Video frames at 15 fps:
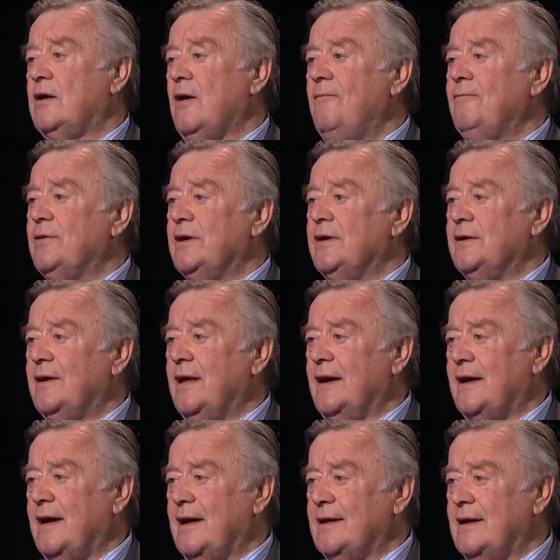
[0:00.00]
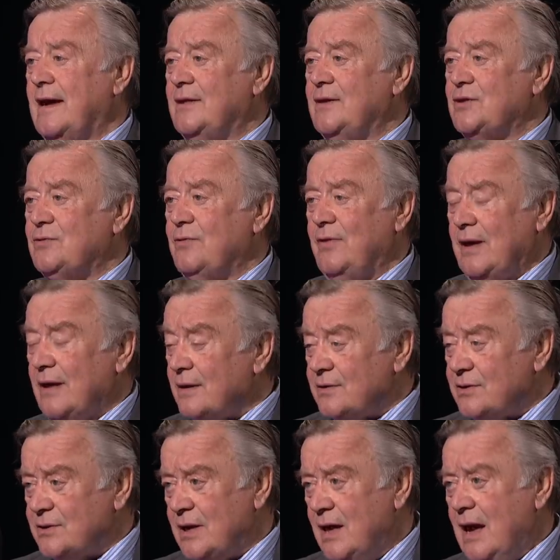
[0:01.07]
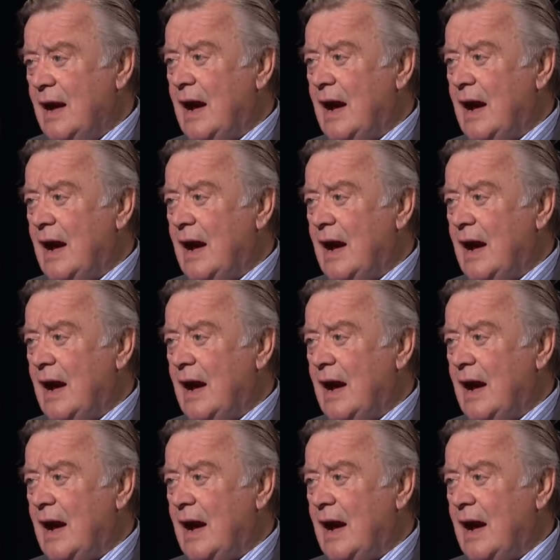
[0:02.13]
confident they're going to get this reversed,